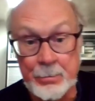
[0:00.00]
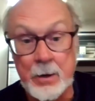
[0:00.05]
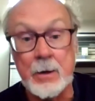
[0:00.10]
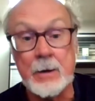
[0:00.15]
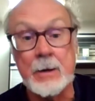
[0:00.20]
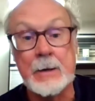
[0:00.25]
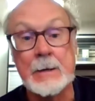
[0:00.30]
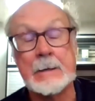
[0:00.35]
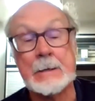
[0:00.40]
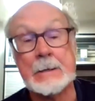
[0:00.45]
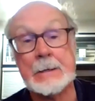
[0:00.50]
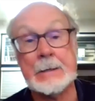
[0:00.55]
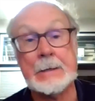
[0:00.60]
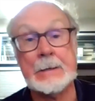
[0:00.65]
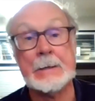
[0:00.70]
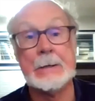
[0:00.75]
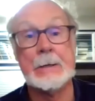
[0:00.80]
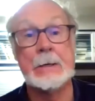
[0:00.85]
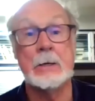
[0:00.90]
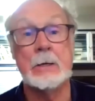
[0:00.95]
park,
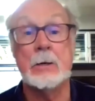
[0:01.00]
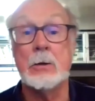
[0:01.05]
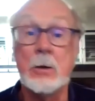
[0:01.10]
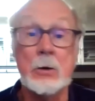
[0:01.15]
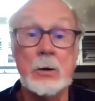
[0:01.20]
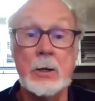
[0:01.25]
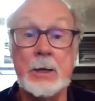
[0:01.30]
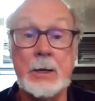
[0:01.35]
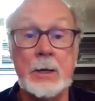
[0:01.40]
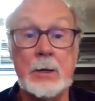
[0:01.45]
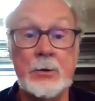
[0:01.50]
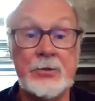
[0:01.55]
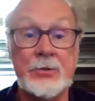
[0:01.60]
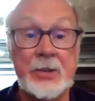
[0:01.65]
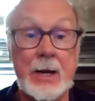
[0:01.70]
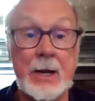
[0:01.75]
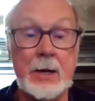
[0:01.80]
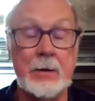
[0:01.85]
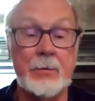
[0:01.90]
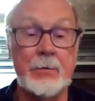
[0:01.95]
clearly in
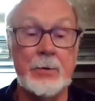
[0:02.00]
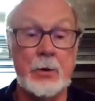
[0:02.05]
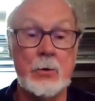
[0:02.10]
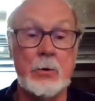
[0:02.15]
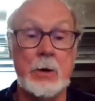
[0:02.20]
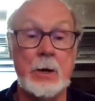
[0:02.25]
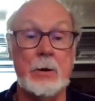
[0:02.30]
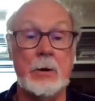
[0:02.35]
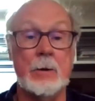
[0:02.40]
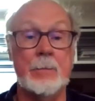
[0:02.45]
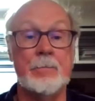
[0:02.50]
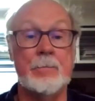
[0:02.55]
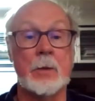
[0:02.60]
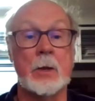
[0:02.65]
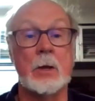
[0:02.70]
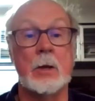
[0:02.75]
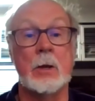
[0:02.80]
sight of the crater.